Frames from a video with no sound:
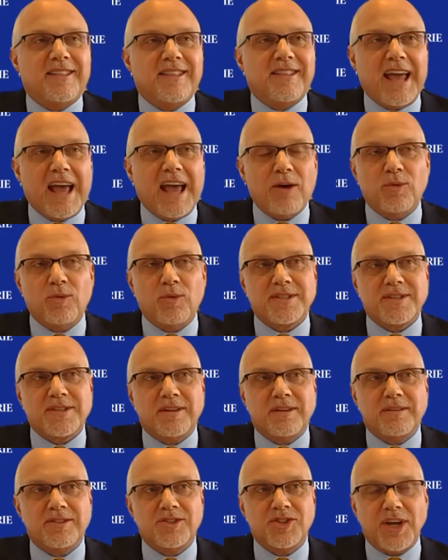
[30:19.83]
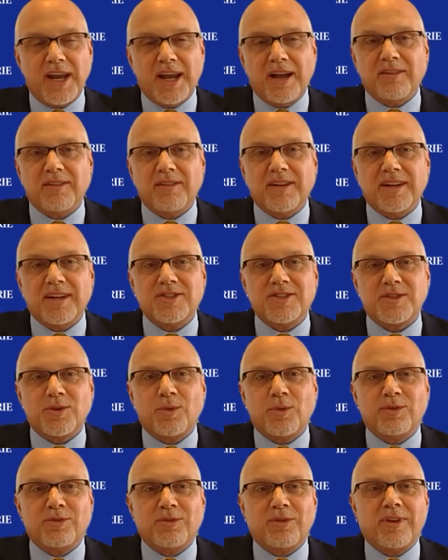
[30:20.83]
that was a challenge as
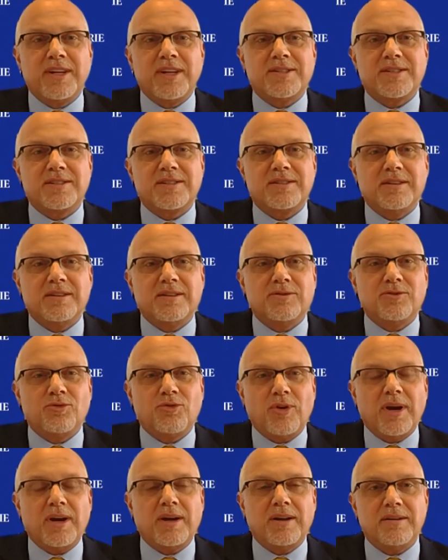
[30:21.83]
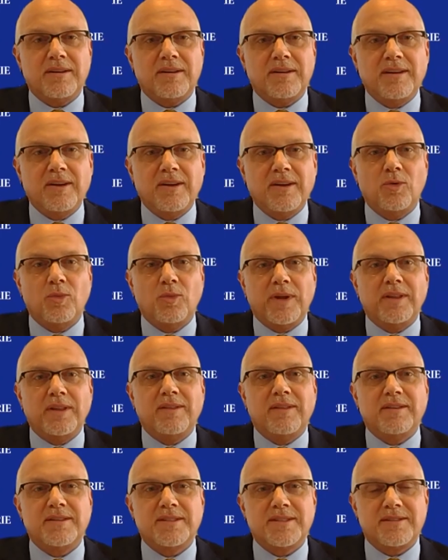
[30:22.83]
it relates to trying to deal
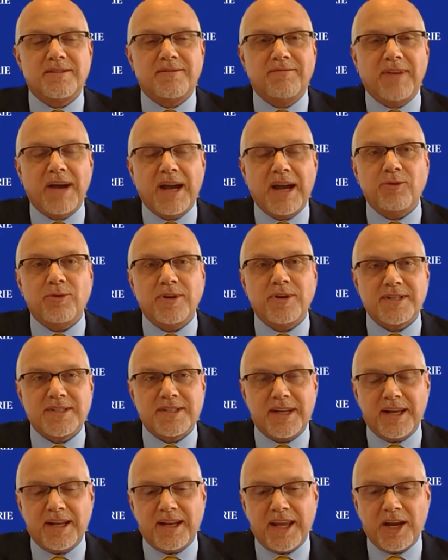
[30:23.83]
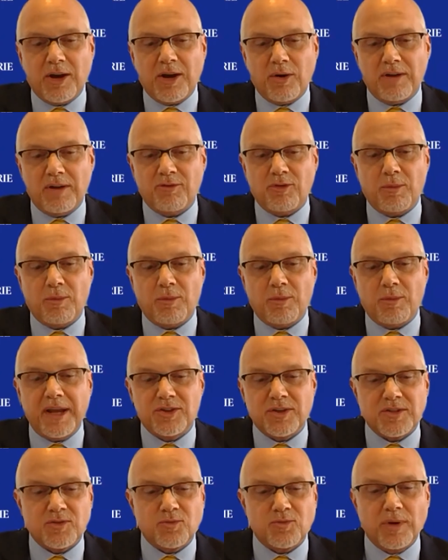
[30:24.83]
with this virus and caring for
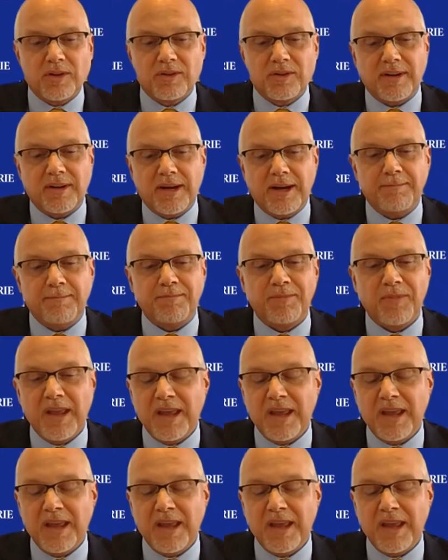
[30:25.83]
patients real time.